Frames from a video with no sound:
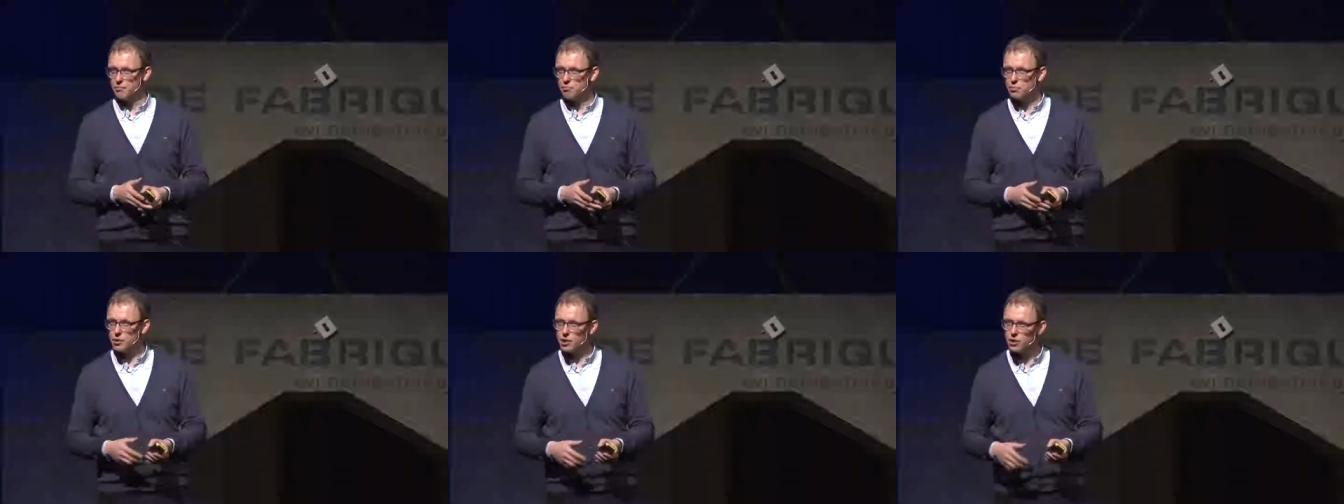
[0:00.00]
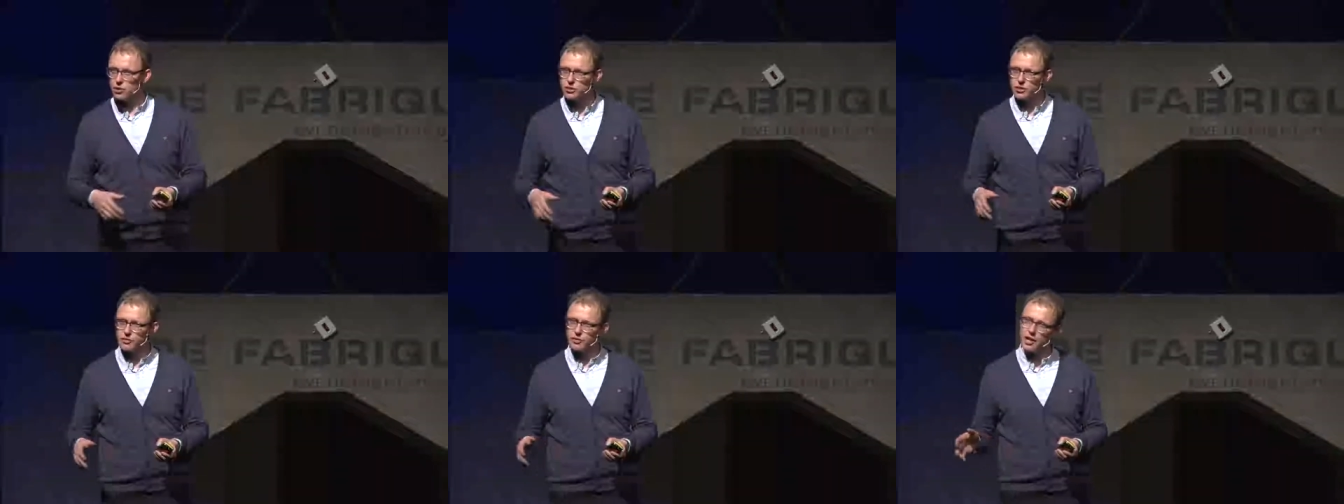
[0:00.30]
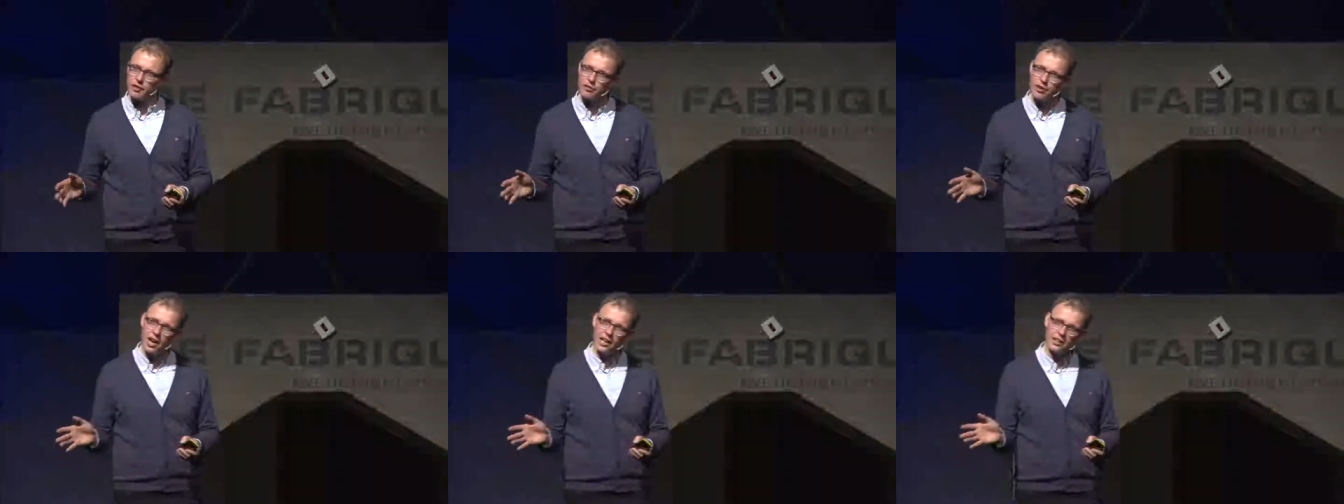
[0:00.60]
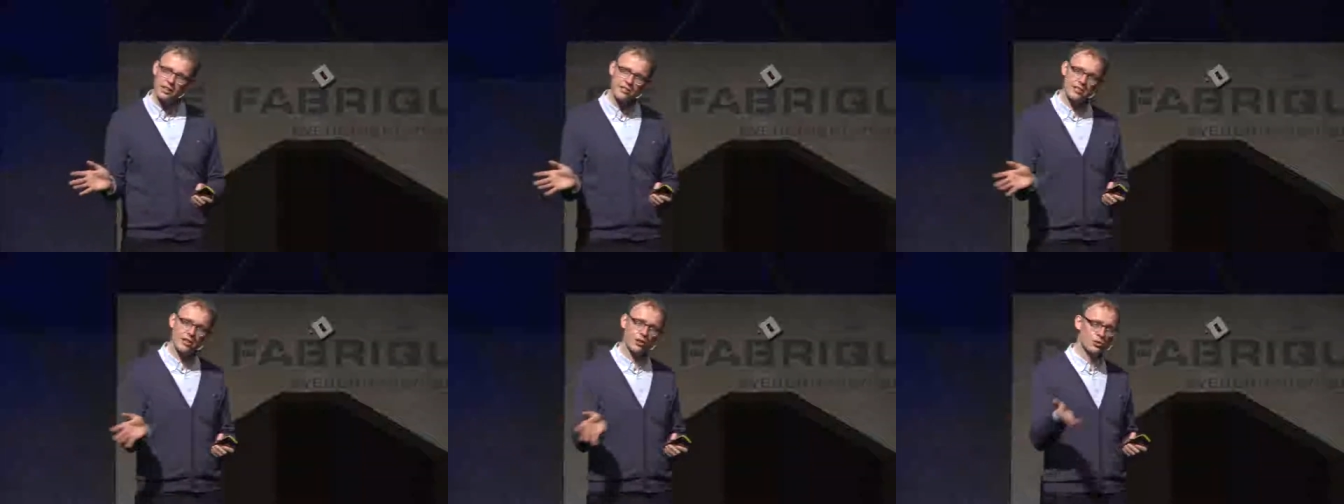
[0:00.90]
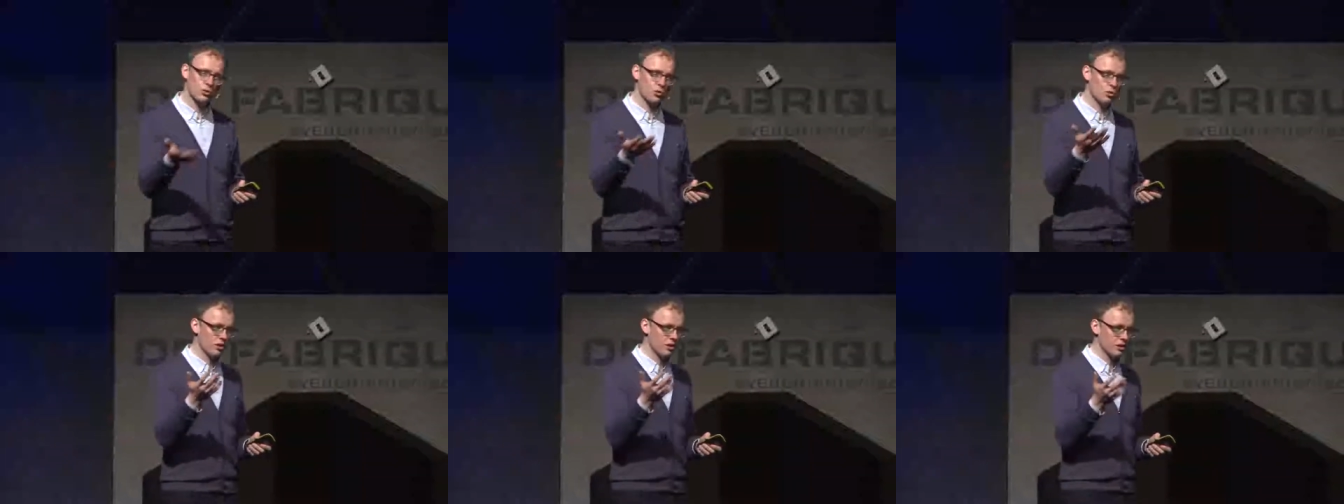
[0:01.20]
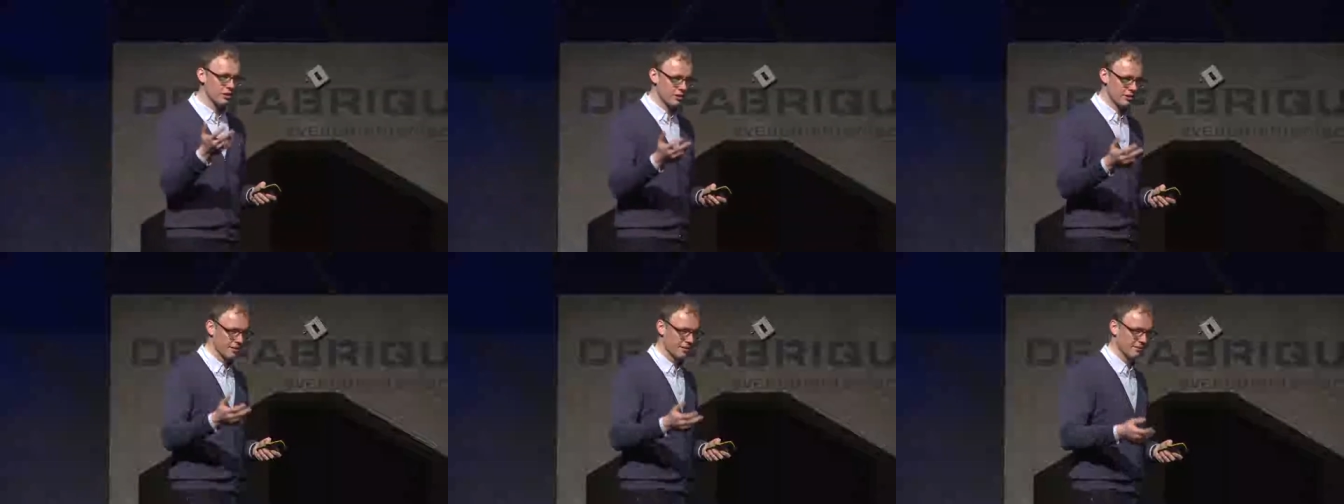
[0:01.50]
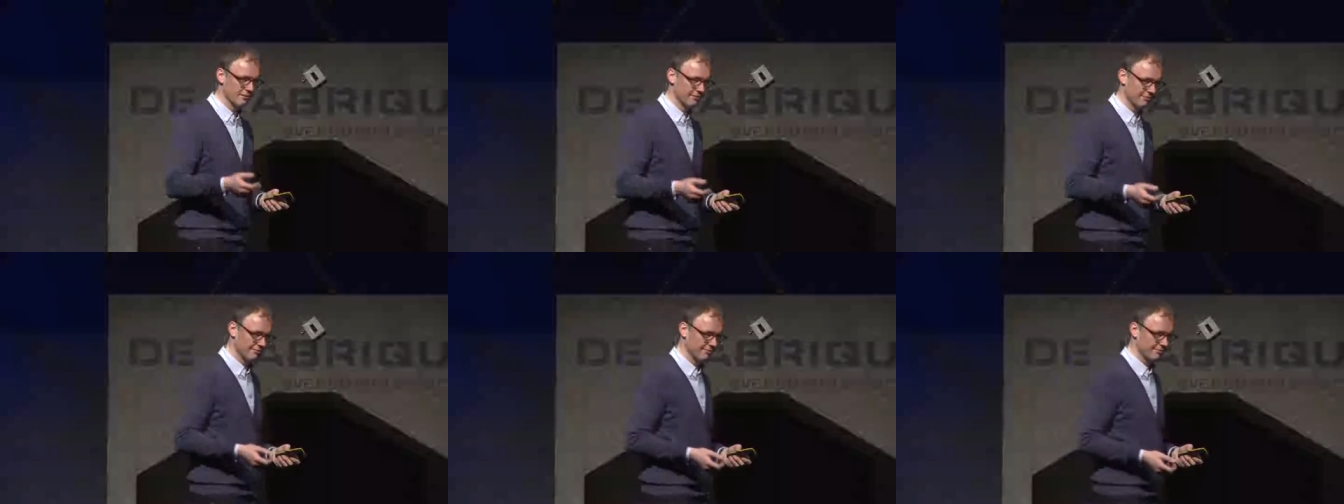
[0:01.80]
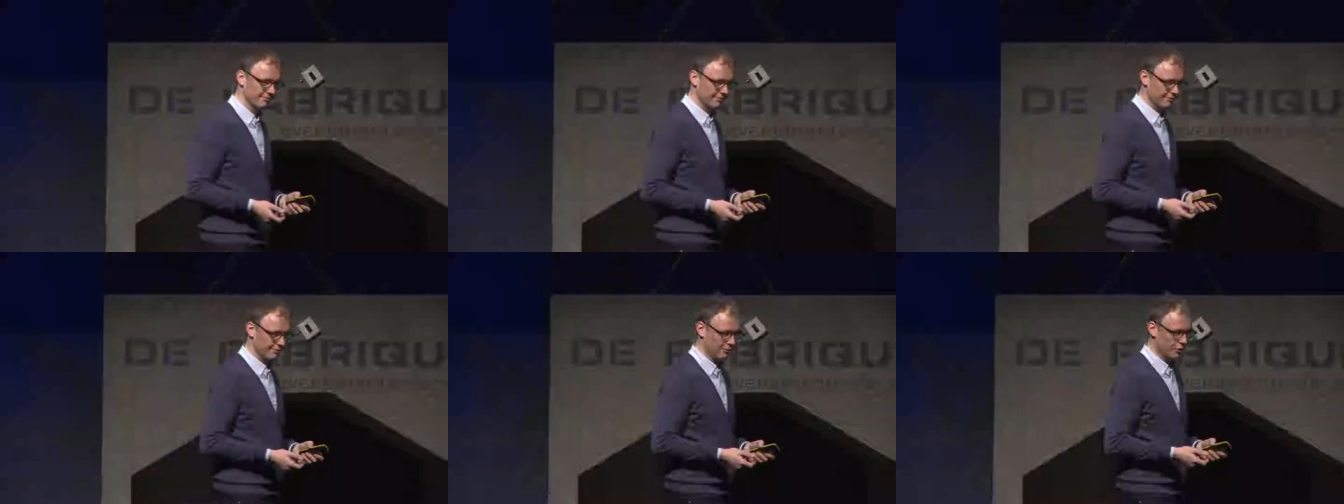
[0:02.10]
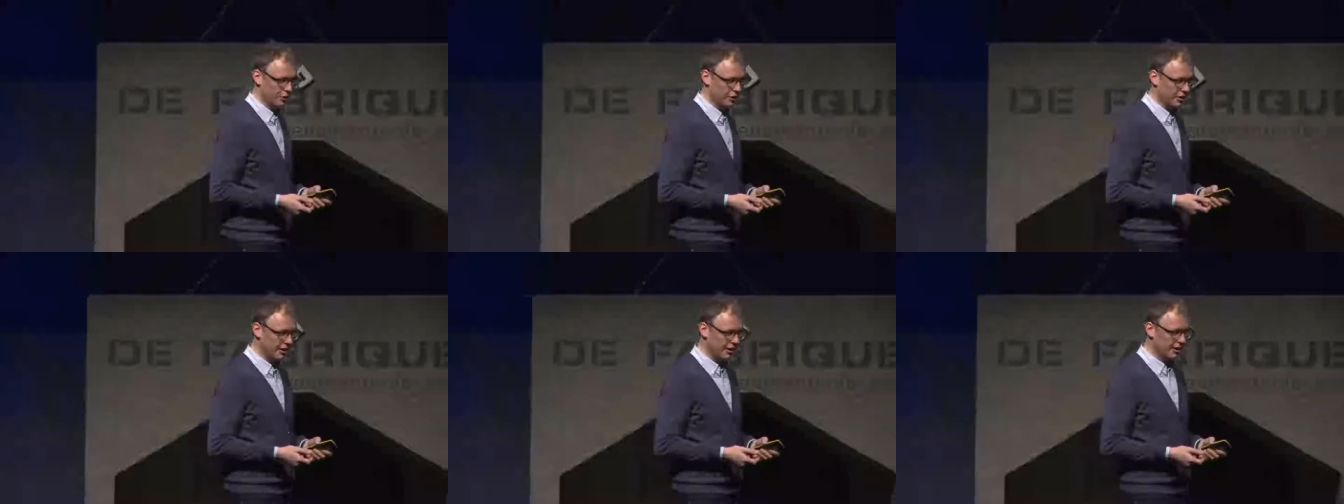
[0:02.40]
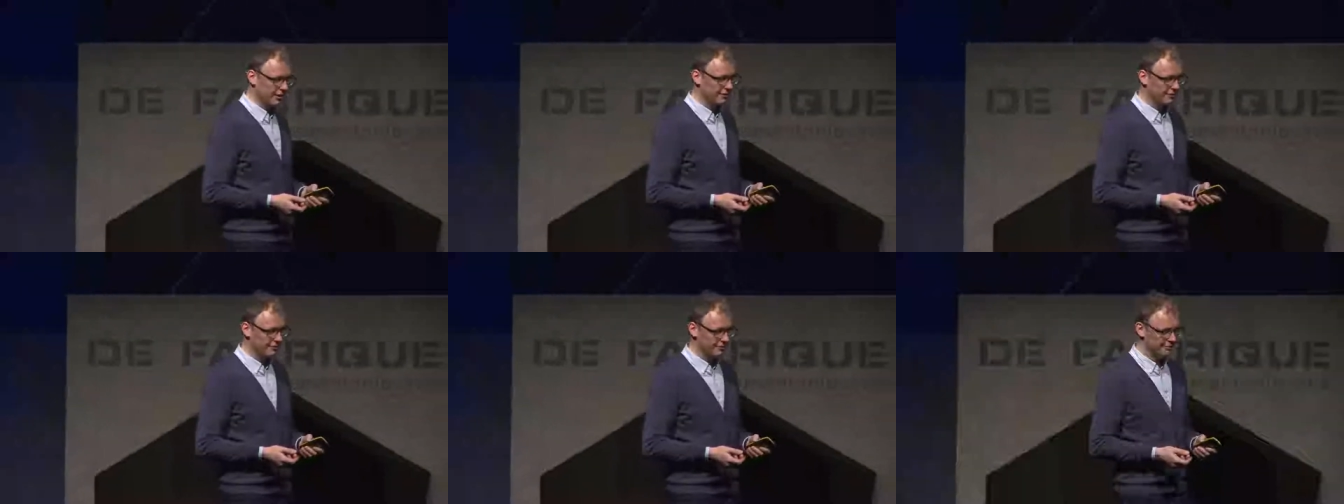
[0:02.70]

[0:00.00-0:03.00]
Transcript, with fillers: Because if you have 100,000 orders for a day,